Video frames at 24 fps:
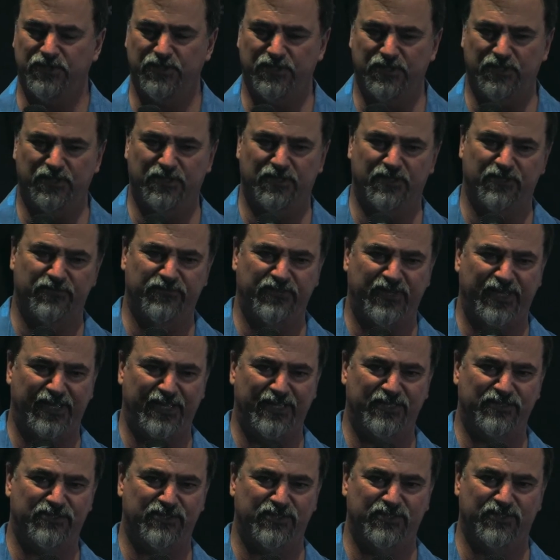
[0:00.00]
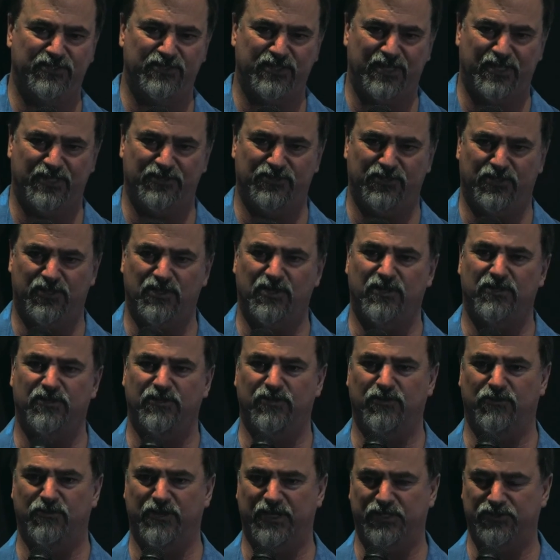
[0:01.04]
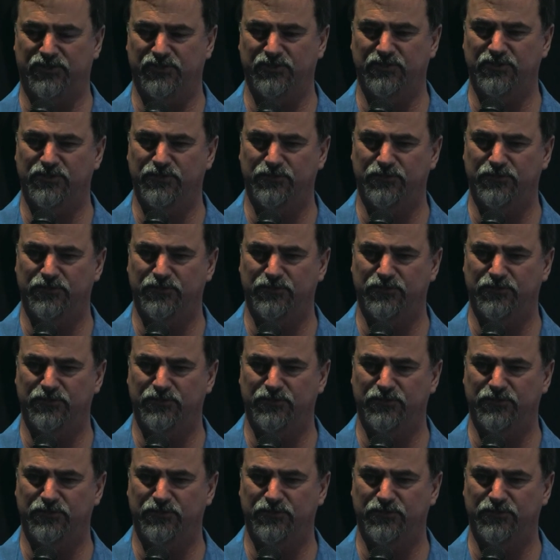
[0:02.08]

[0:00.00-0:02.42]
of ACES as a color correction